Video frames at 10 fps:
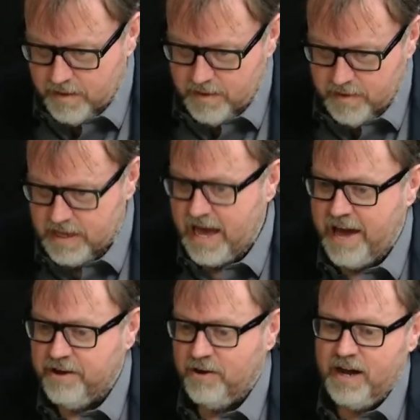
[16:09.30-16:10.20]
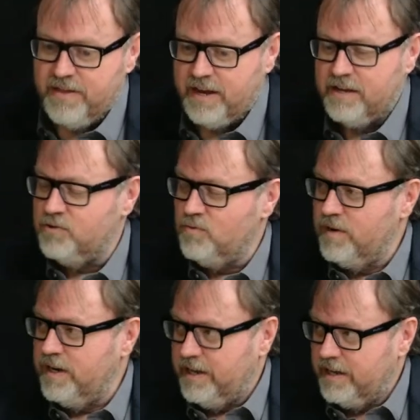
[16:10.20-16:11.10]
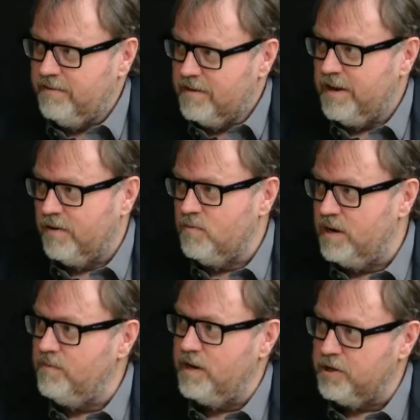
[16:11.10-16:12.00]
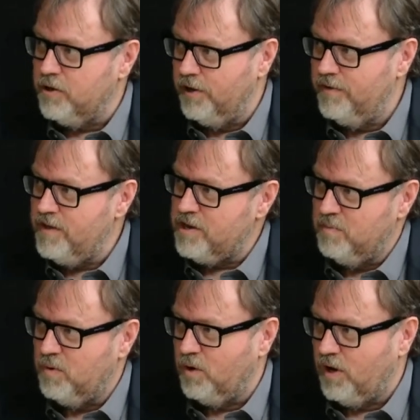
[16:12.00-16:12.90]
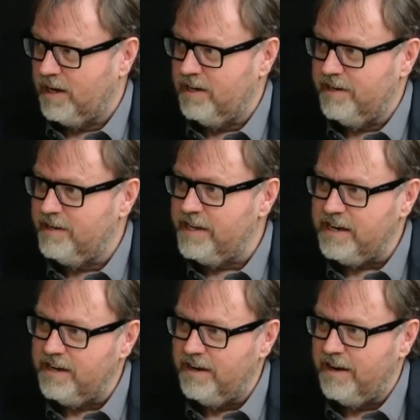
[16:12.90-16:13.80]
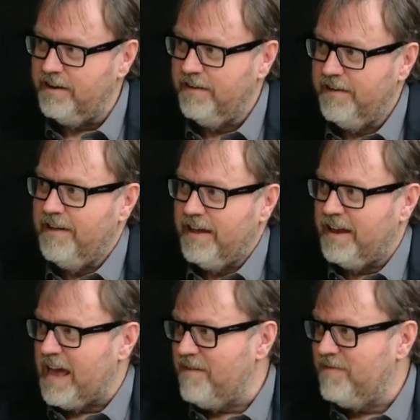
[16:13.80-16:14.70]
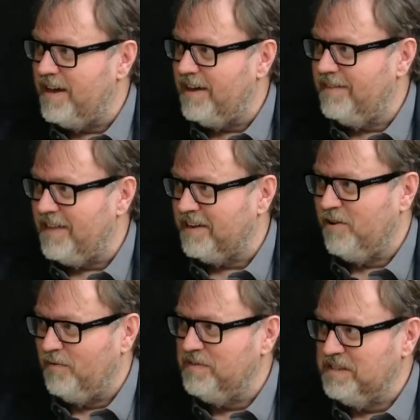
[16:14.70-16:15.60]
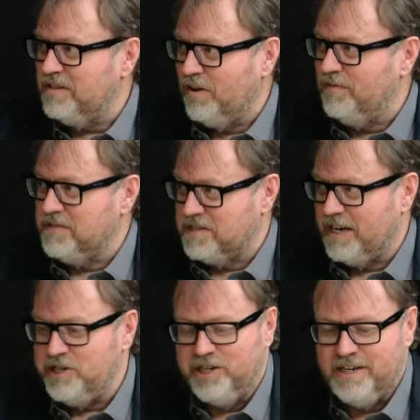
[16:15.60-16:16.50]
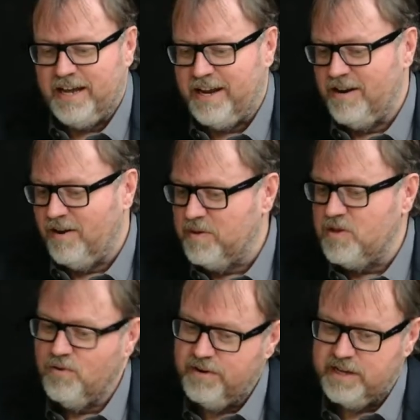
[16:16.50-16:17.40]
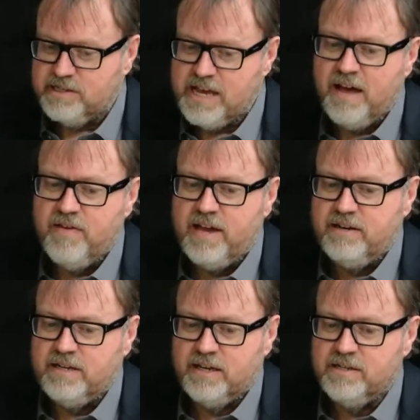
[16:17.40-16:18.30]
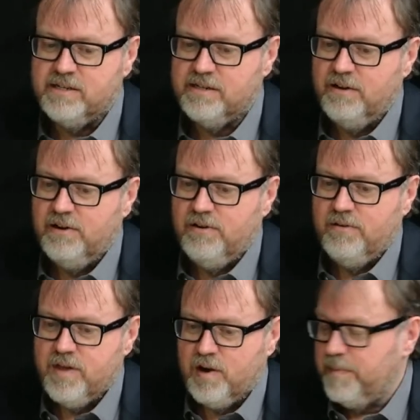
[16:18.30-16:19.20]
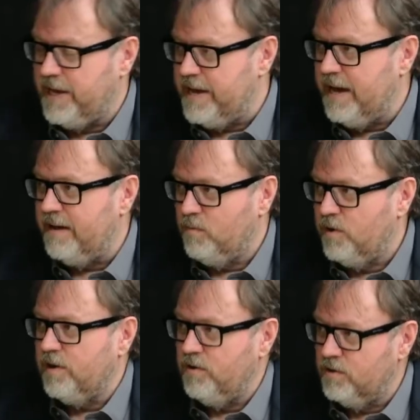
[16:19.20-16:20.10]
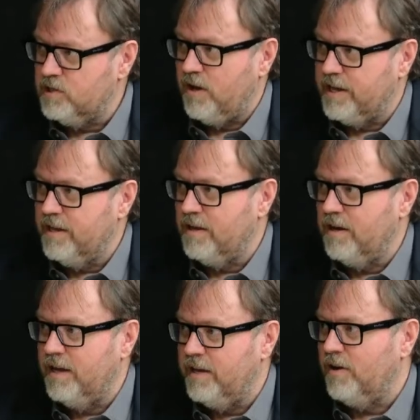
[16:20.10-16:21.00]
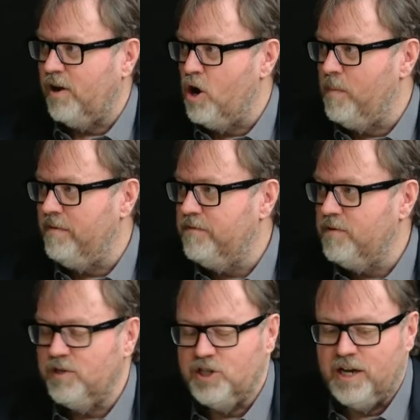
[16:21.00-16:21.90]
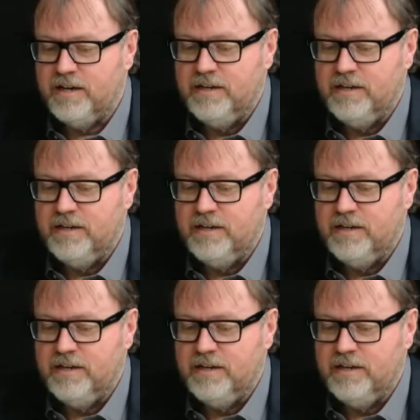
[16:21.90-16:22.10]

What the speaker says: AI that is really really good, then you're more likely to lean in and have that conversation. And I'm curious how that does play out, what it looks like in the home of future.